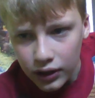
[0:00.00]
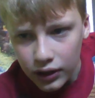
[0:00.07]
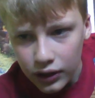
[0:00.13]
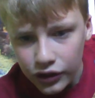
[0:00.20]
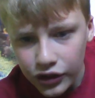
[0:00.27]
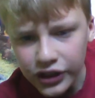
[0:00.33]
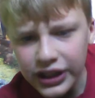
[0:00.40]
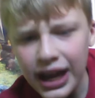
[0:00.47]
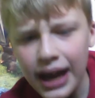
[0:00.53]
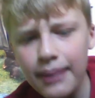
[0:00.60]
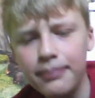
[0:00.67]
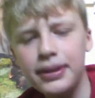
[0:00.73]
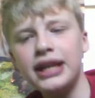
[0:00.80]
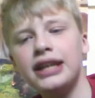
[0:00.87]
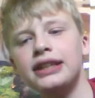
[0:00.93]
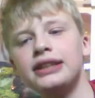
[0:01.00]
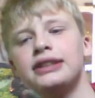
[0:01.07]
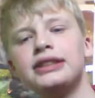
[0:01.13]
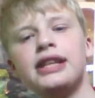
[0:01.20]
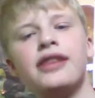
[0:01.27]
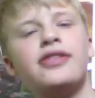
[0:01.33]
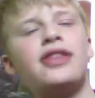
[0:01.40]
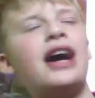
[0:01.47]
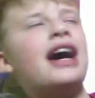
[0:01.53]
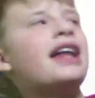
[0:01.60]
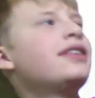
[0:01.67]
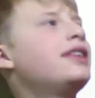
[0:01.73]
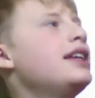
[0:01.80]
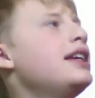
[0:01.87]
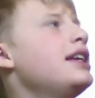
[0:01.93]
So that means
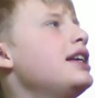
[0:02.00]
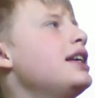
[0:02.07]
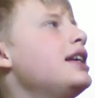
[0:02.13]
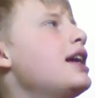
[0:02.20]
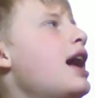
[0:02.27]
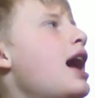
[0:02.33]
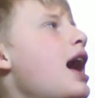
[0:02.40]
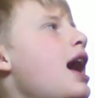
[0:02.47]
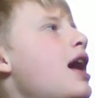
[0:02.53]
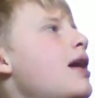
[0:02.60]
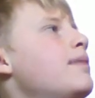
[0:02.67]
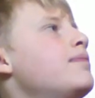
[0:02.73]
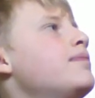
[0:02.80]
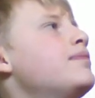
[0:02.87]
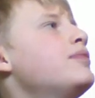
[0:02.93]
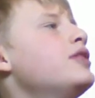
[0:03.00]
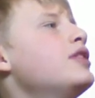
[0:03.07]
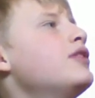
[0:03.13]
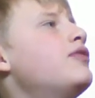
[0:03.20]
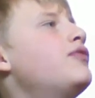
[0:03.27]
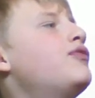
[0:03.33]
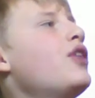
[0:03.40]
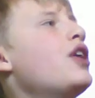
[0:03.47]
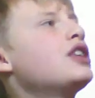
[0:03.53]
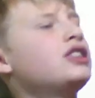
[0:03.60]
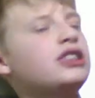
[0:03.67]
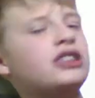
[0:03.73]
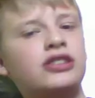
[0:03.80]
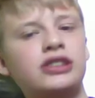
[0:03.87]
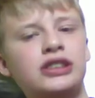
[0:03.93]
that the
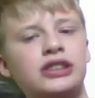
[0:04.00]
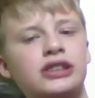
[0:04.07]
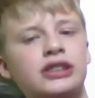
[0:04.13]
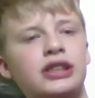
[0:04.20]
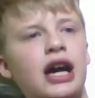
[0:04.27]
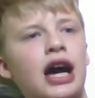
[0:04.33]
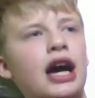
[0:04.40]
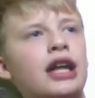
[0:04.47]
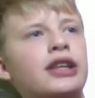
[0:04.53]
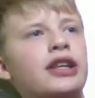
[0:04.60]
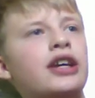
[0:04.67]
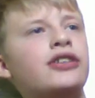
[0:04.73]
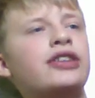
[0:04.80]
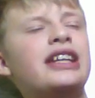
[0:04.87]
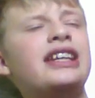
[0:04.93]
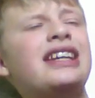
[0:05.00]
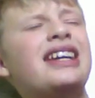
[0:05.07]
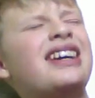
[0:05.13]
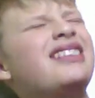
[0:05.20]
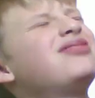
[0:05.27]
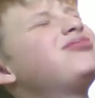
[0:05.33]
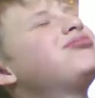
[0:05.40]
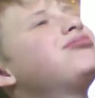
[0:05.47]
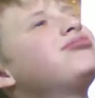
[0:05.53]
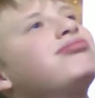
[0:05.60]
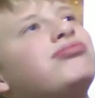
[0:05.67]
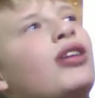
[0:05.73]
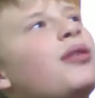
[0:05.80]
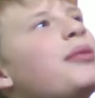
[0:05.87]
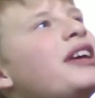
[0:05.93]
first series...
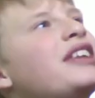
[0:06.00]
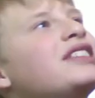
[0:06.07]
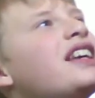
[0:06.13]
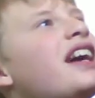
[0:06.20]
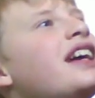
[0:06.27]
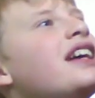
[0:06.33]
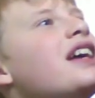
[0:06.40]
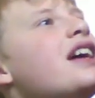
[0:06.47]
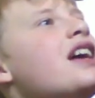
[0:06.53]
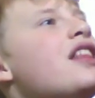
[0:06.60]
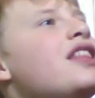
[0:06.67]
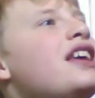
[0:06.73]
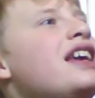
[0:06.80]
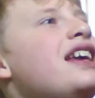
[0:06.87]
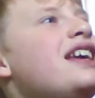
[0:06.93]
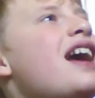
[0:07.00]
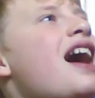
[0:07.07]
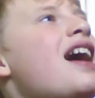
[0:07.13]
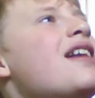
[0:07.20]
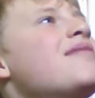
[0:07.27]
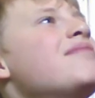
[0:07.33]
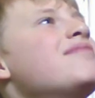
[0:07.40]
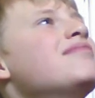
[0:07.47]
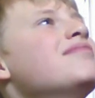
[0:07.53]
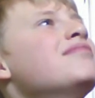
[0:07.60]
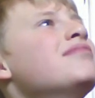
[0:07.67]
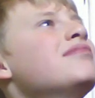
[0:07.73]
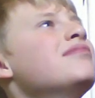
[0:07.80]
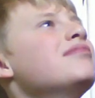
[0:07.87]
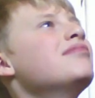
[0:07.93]
what am I saying?
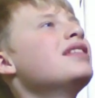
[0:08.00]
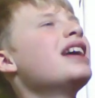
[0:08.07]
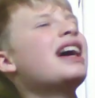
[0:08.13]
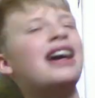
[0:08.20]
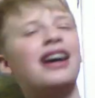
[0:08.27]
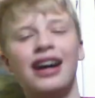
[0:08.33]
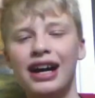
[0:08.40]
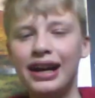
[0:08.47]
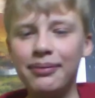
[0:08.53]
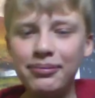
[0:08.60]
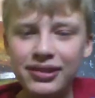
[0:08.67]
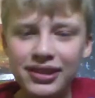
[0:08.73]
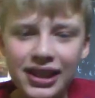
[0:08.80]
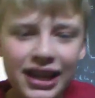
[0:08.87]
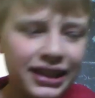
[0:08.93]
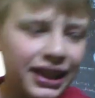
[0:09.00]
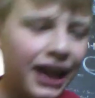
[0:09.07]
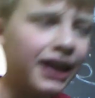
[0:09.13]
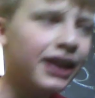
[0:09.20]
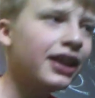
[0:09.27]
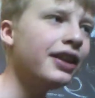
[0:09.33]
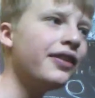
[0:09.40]
Yeah, I am saying that.